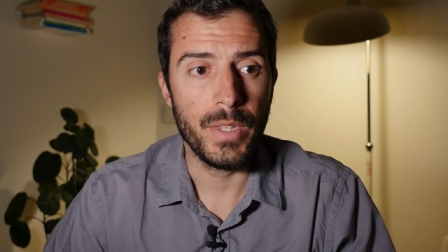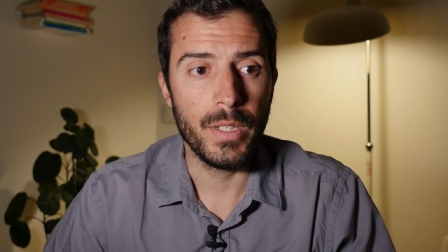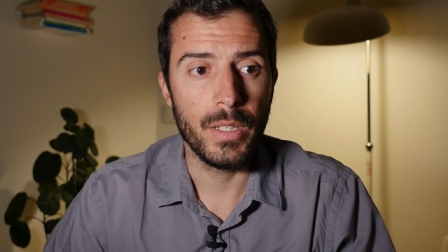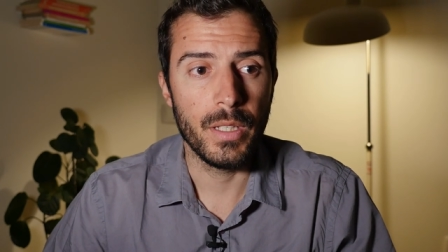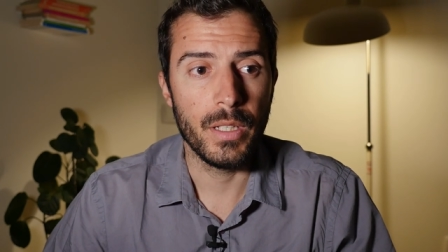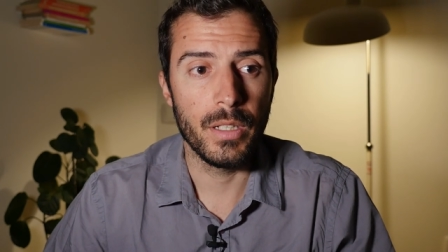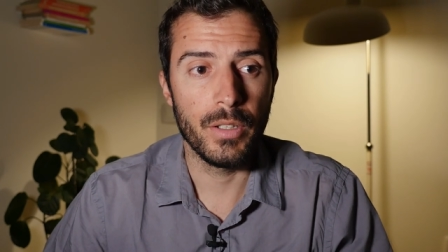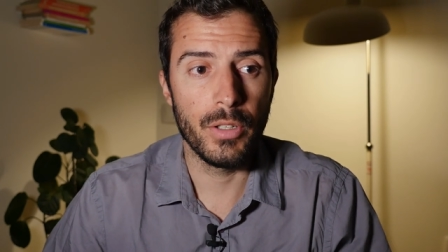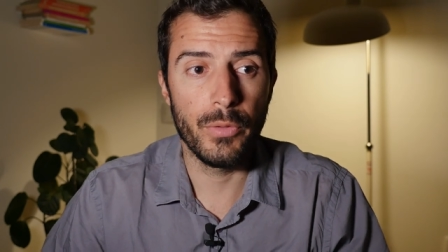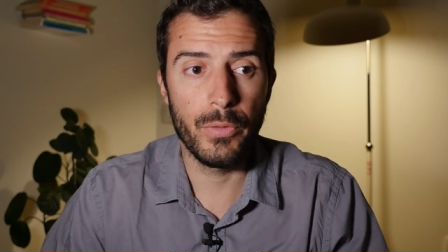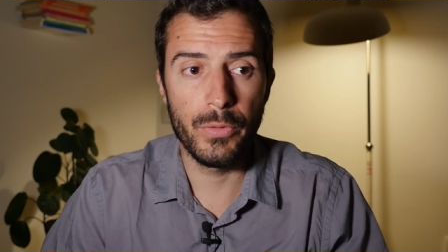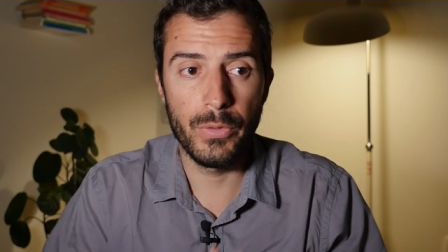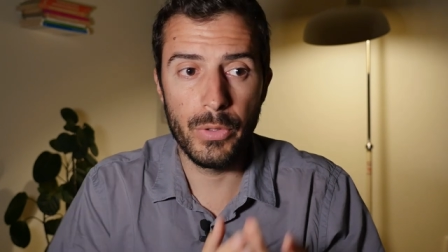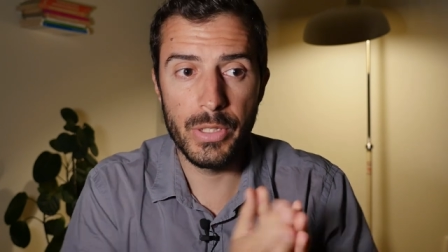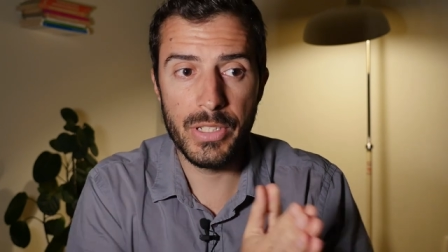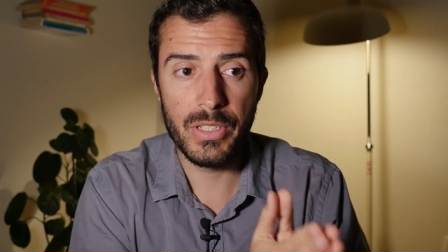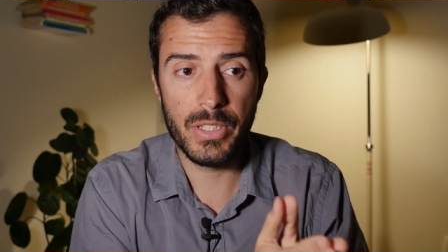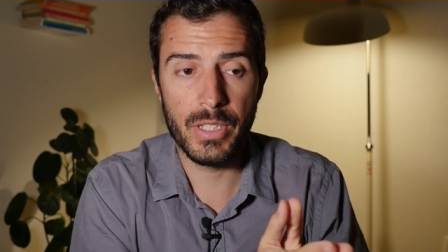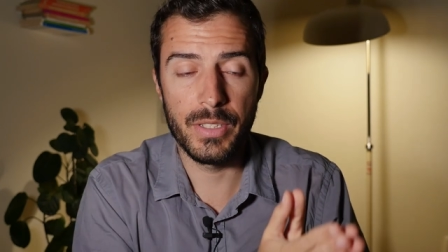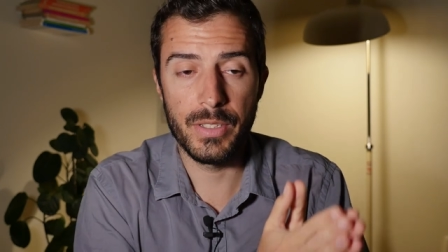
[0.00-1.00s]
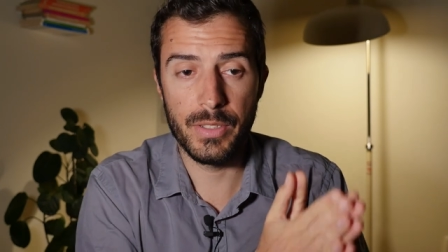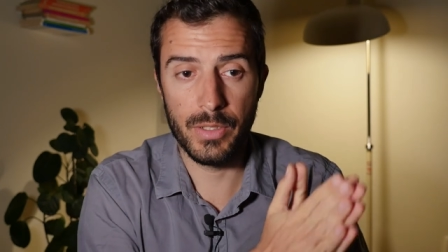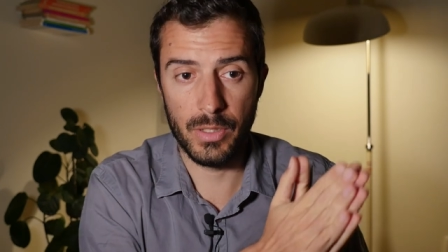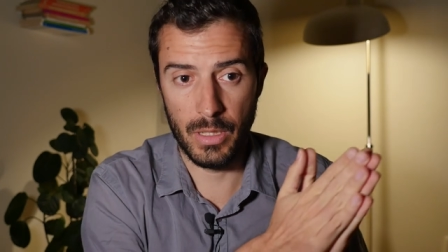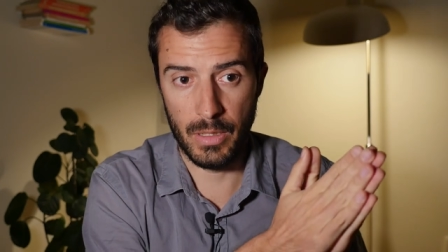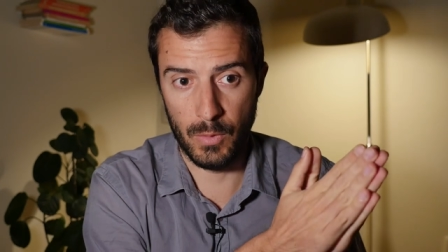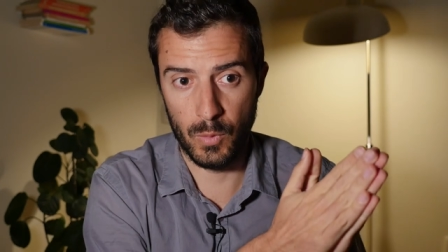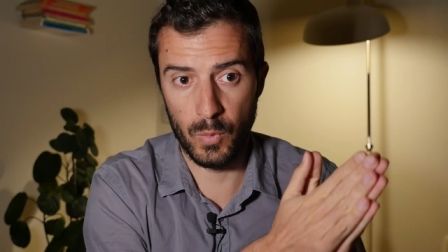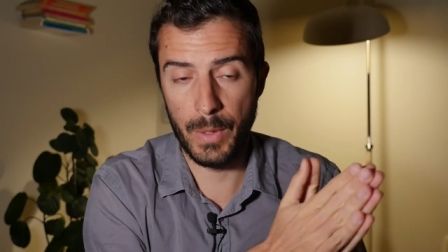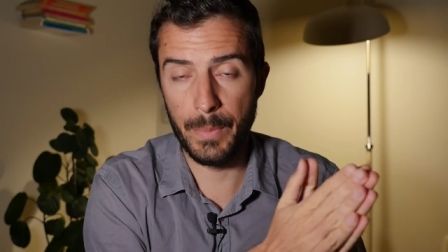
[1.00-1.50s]
for instance,
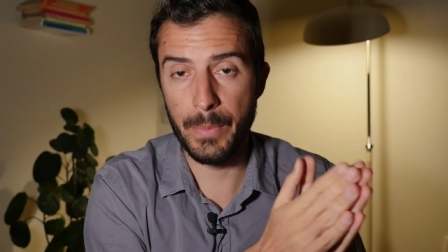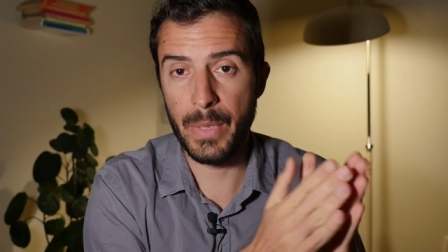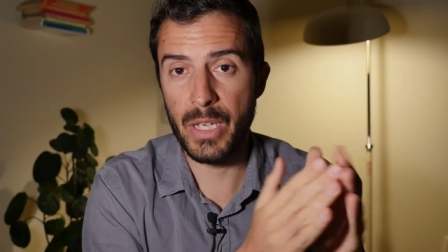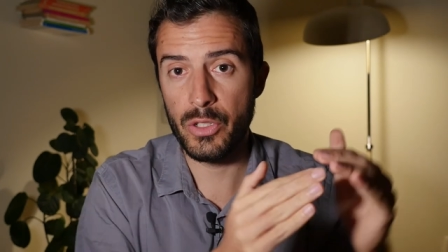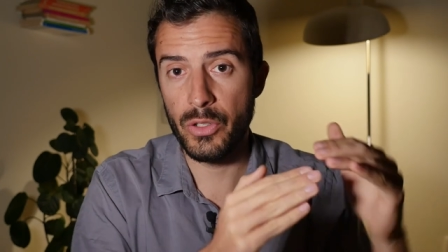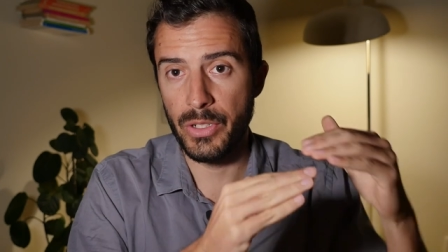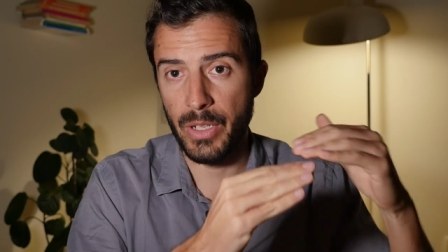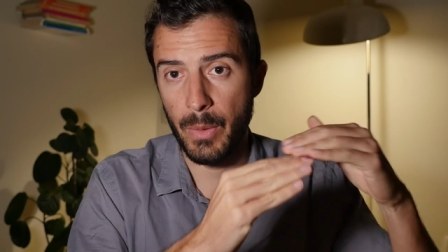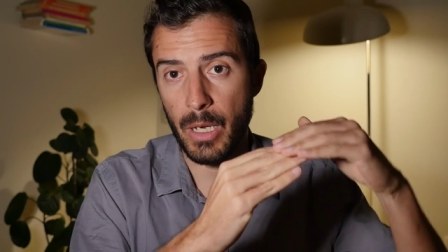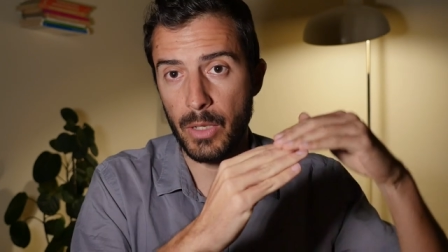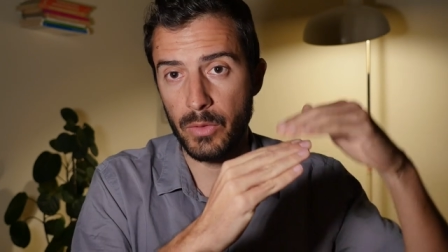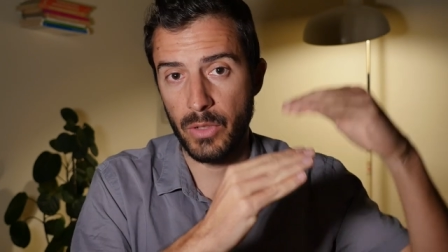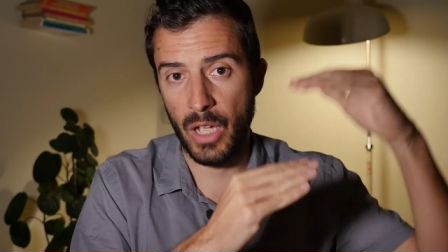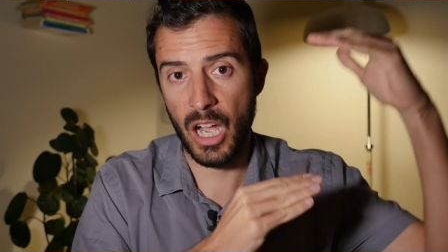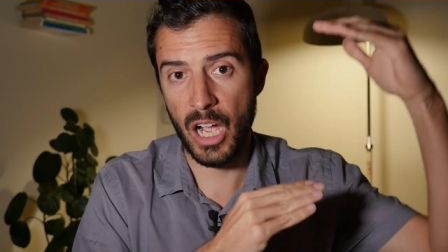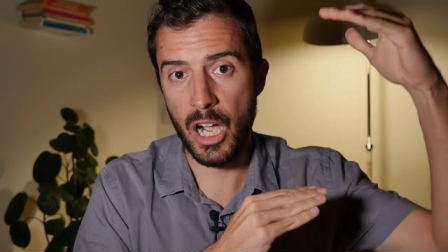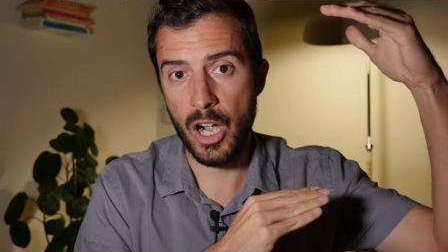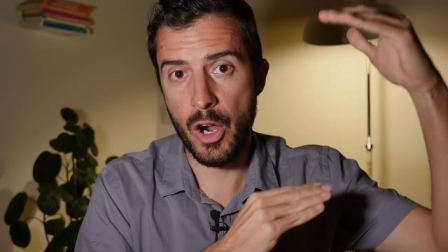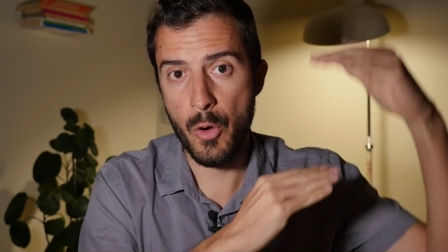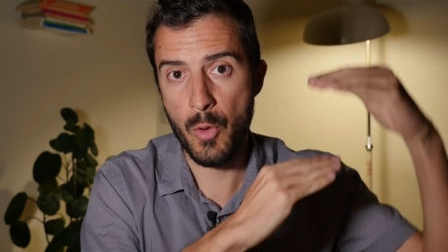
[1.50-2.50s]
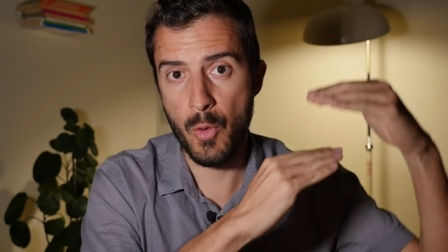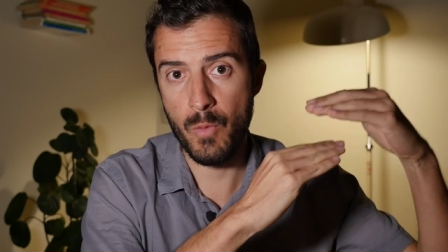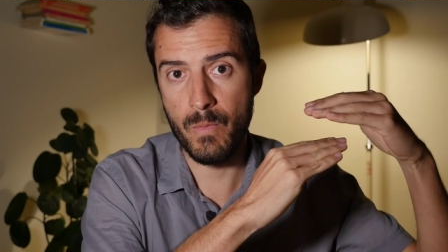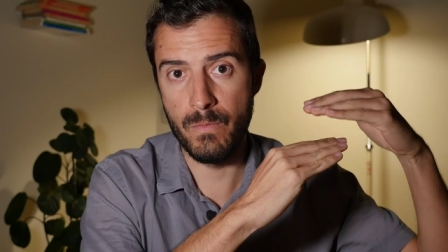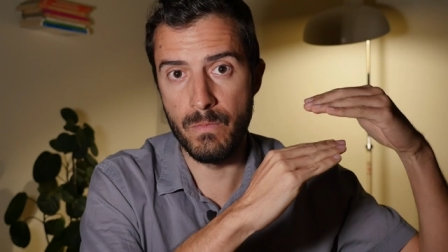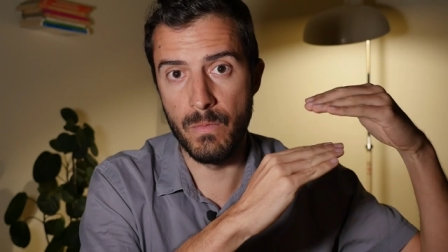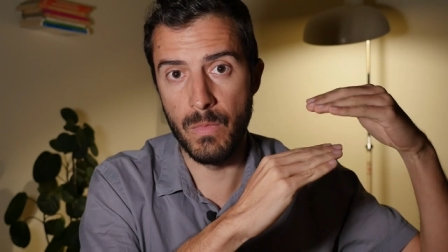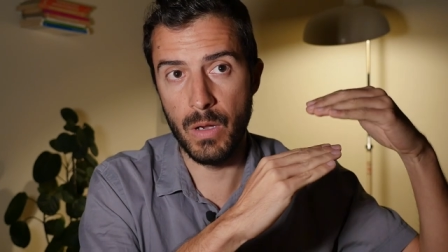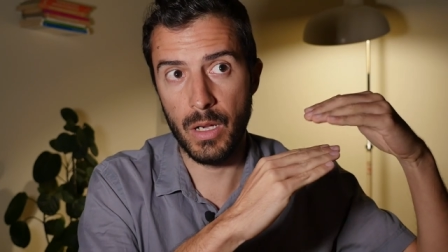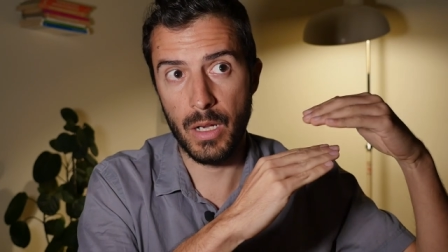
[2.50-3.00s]
we measured about how,
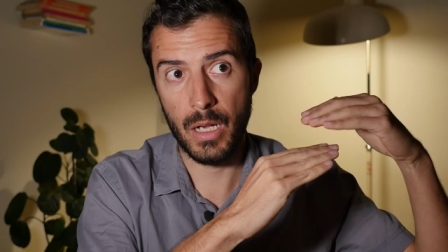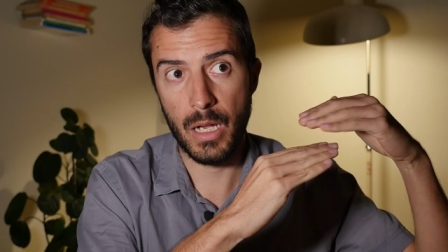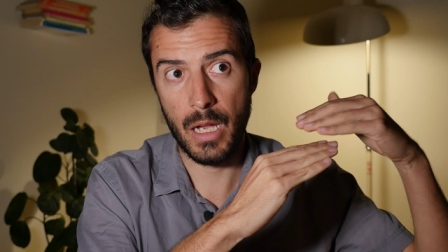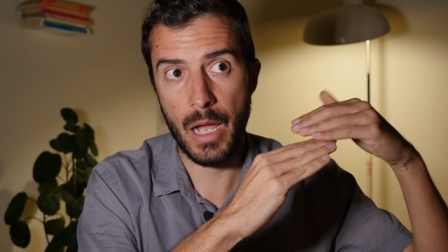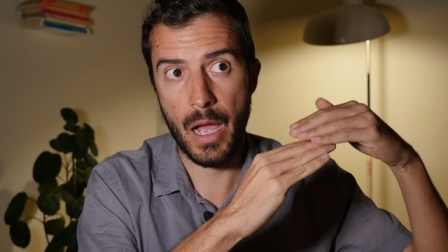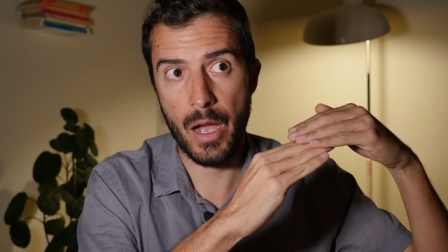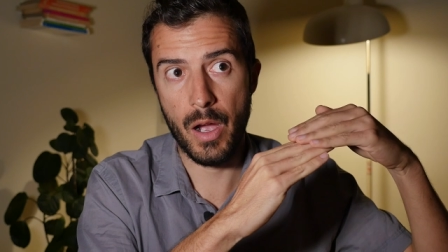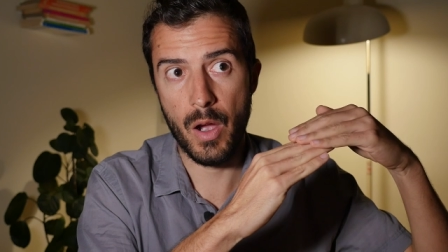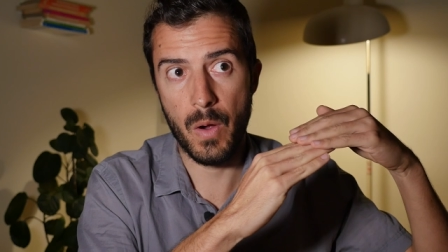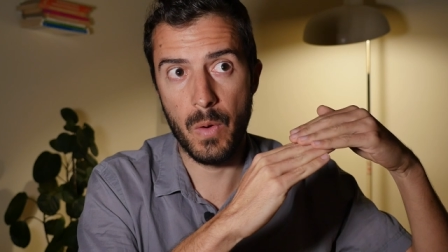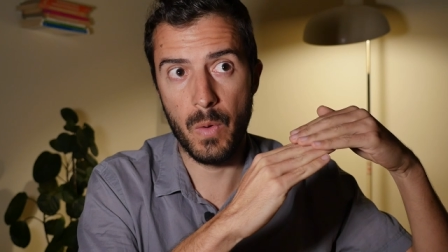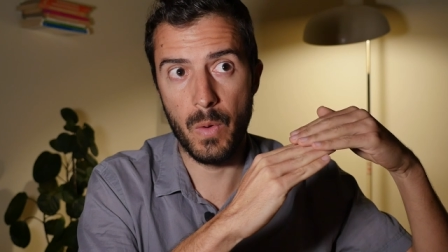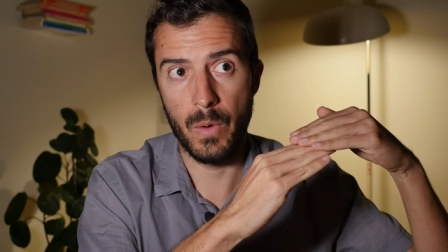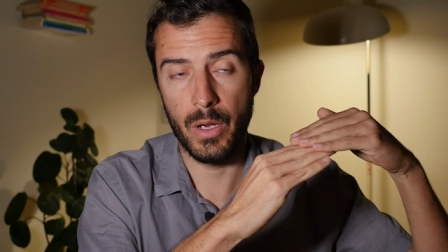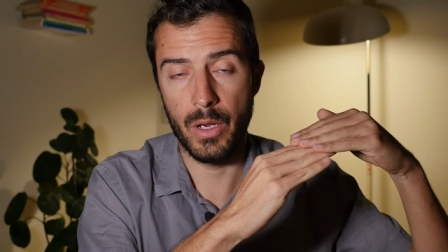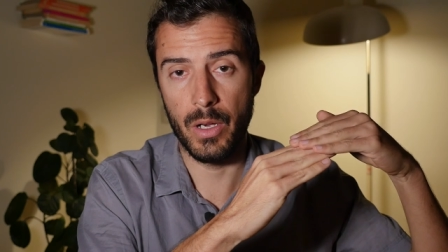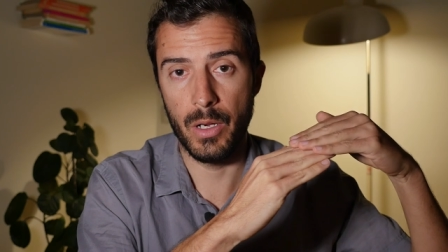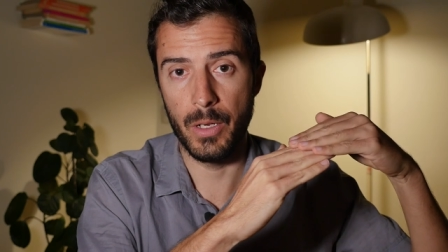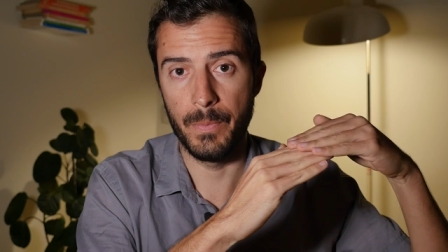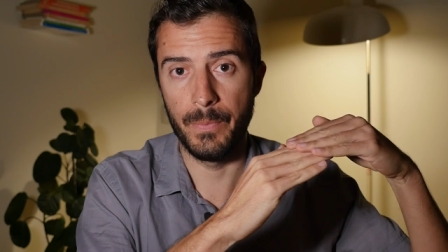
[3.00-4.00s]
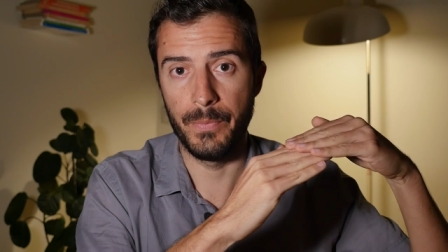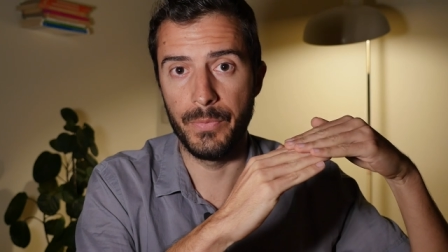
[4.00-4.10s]
how um,